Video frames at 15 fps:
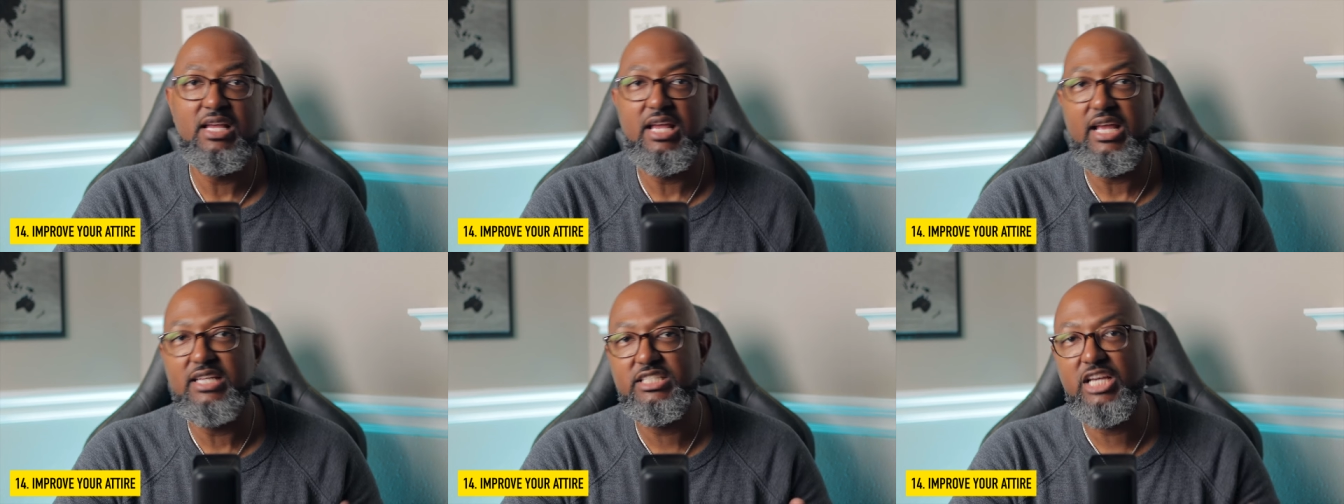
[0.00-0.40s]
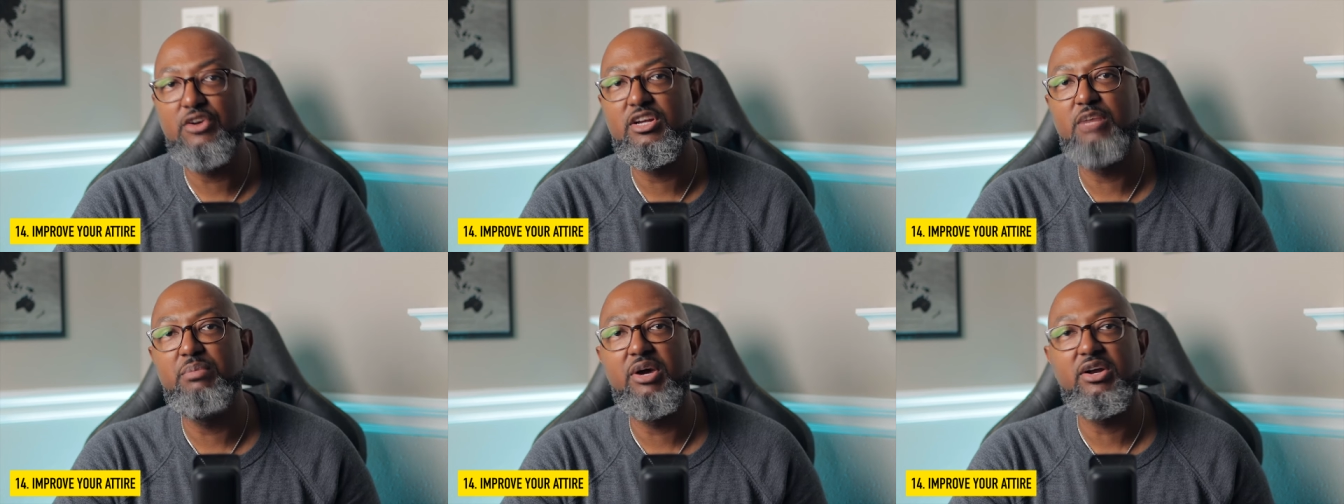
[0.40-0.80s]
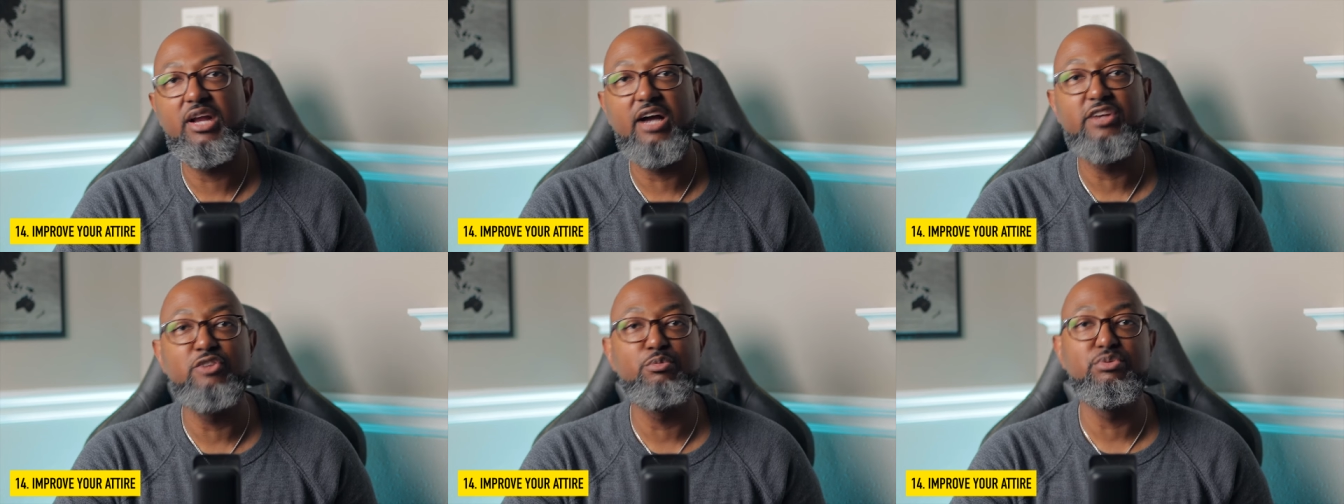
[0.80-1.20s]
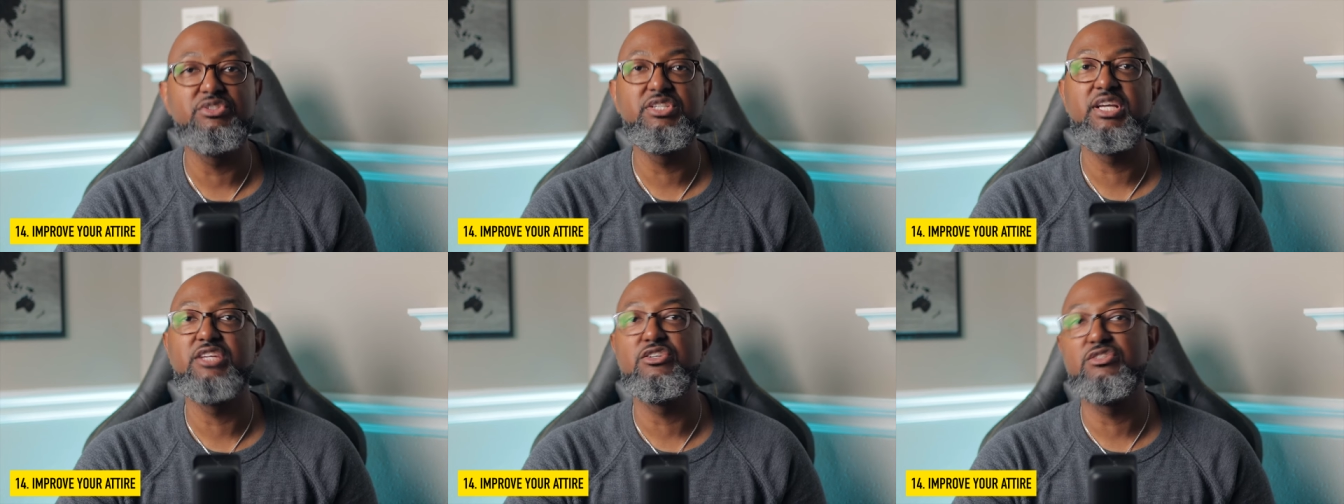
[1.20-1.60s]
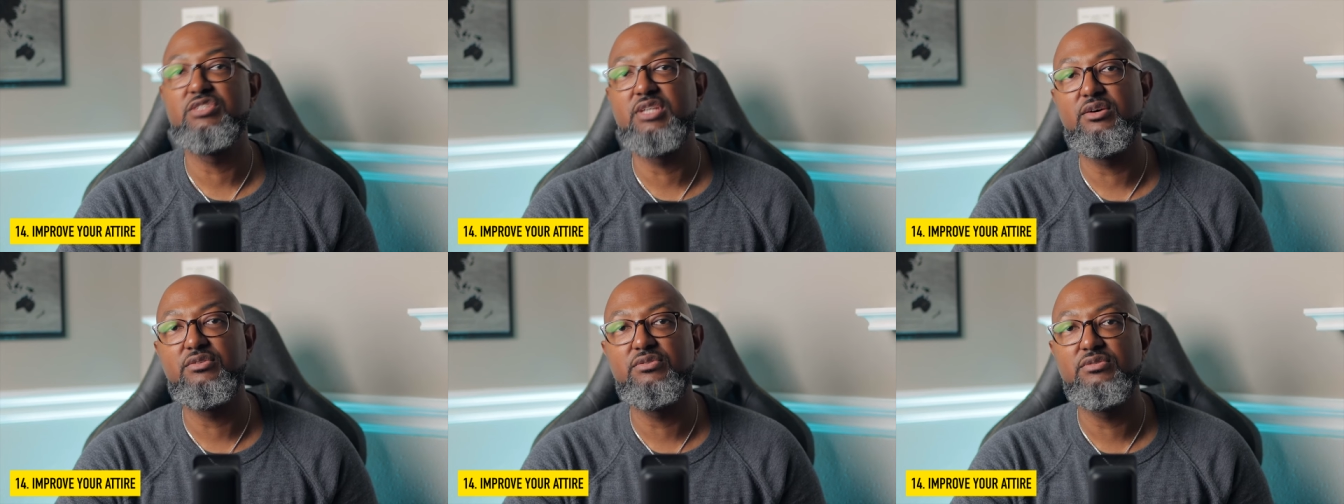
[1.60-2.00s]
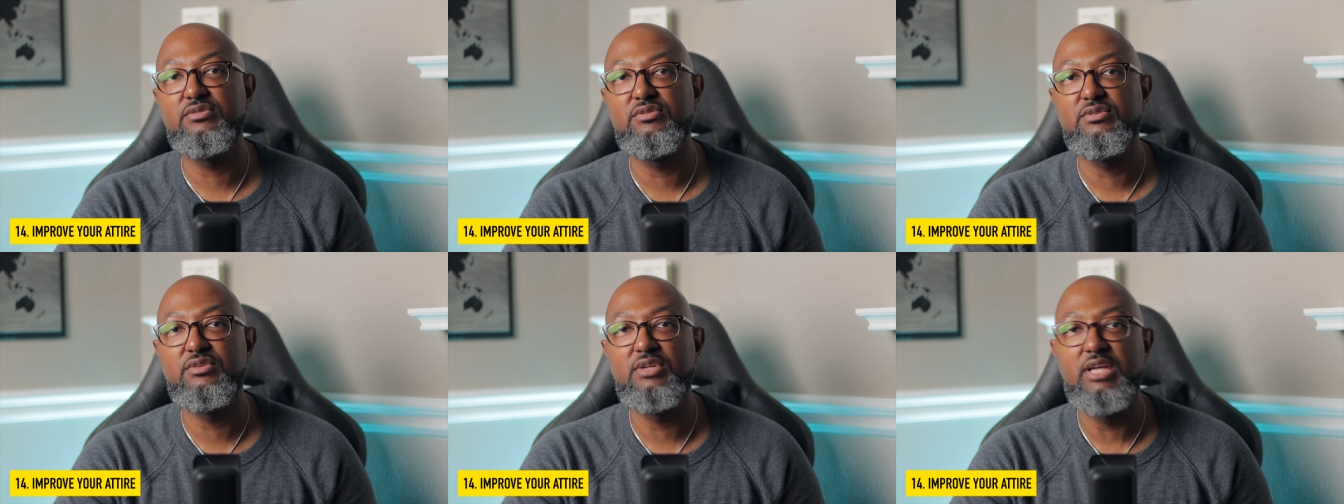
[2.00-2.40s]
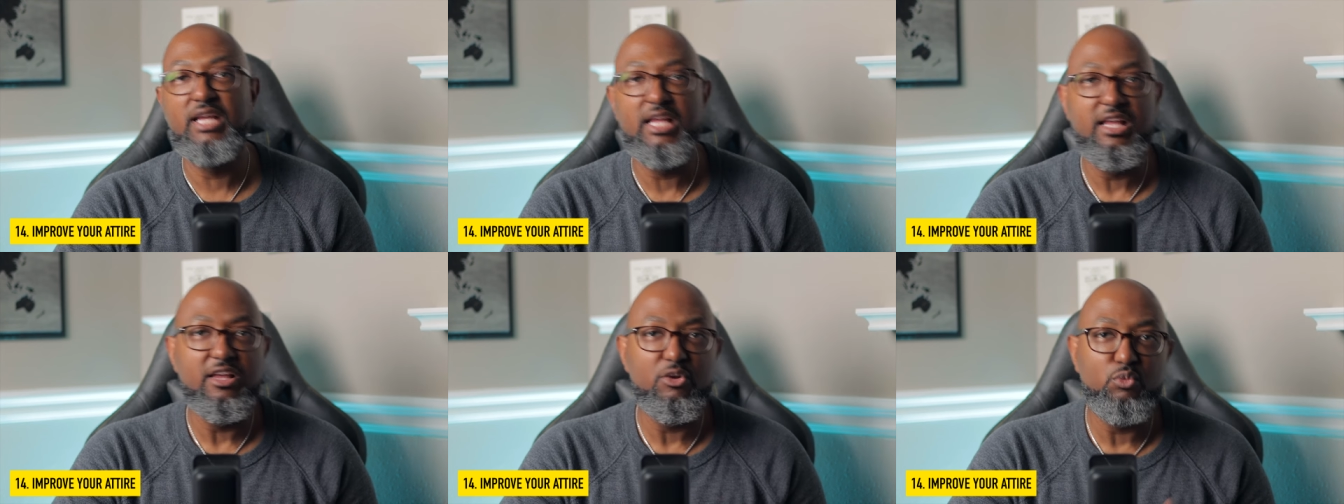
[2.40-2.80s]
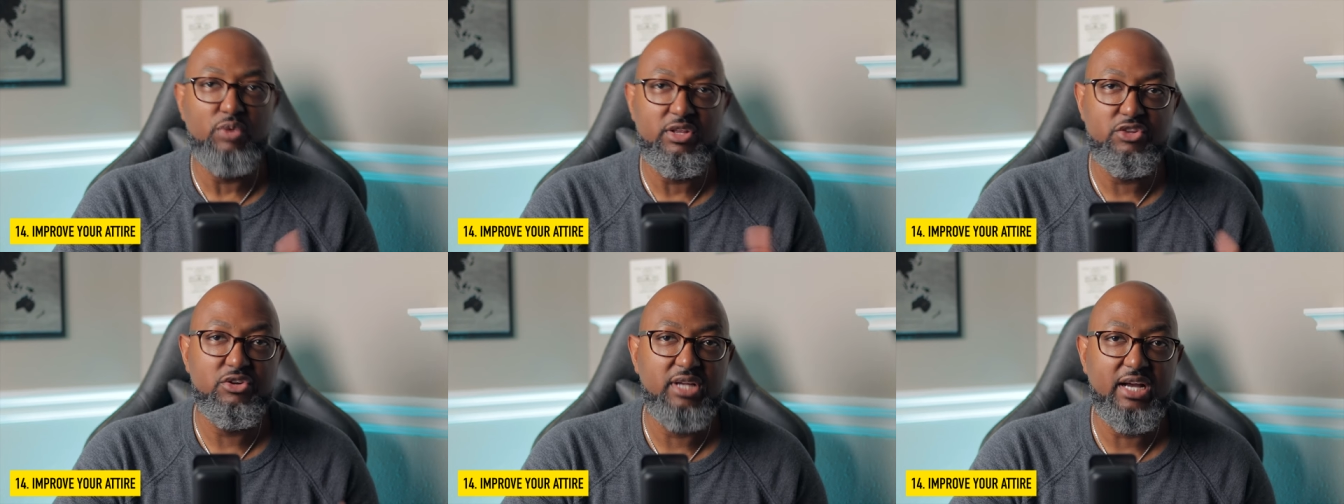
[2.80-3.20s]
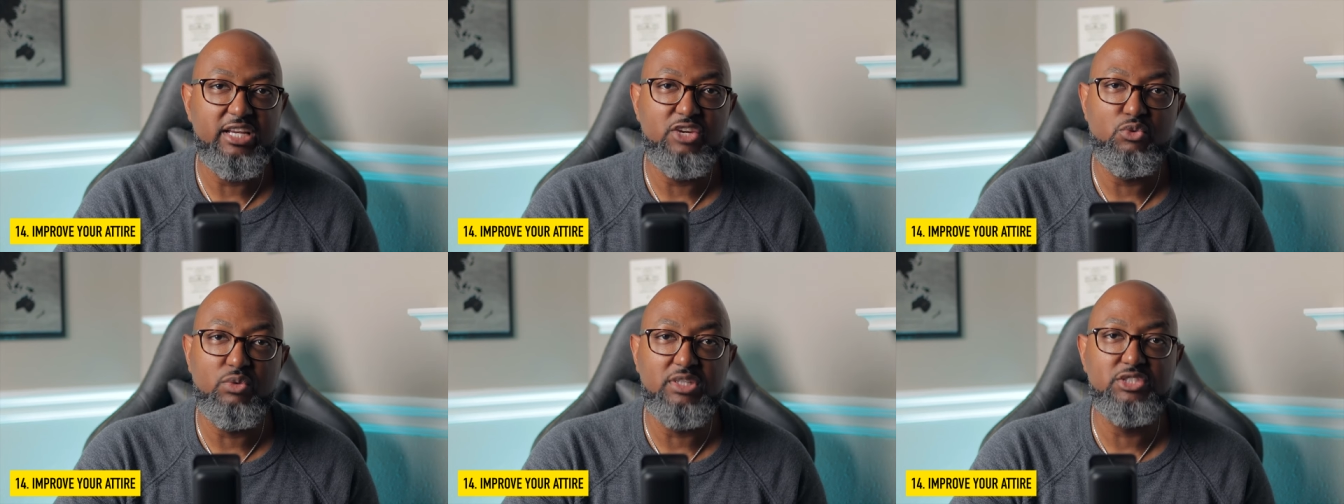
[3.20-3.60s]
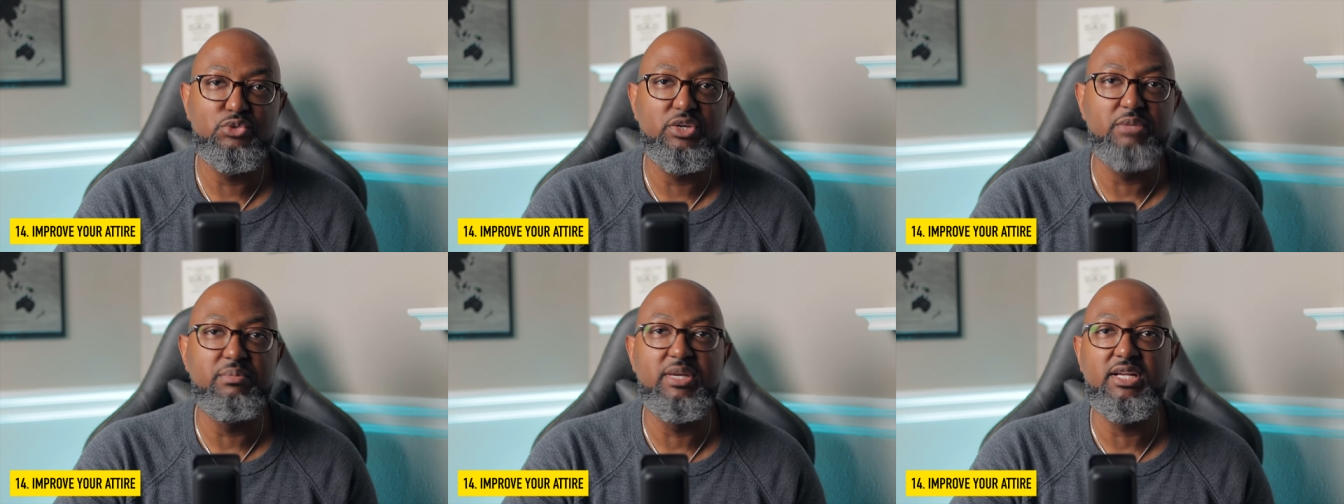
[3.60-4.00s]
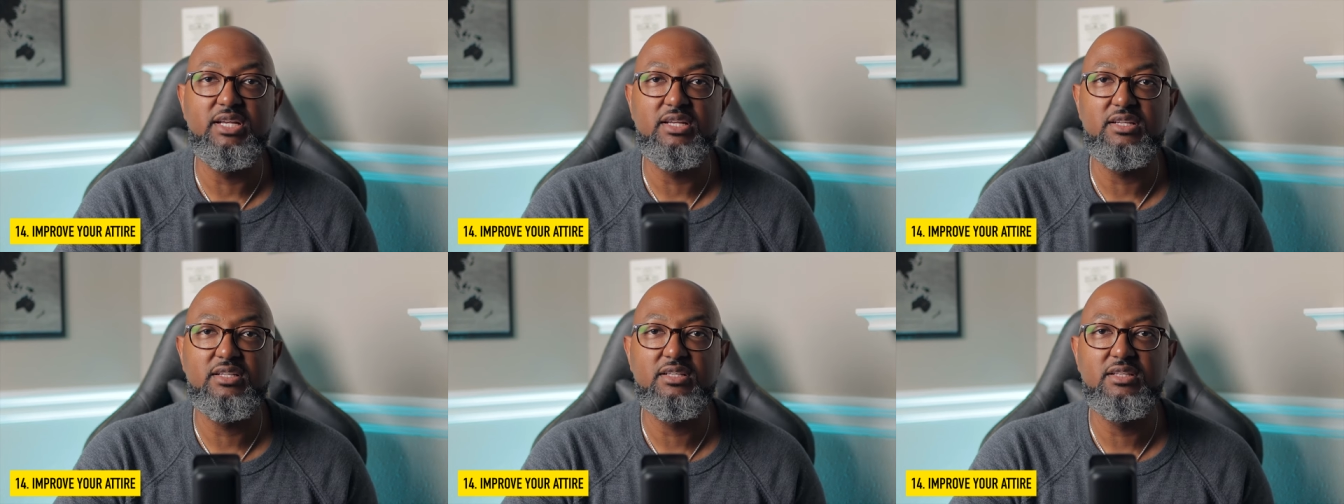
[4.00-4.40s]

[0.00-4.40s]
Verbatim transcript: it's caring about how you present yourself. Whether or not you want to admit it,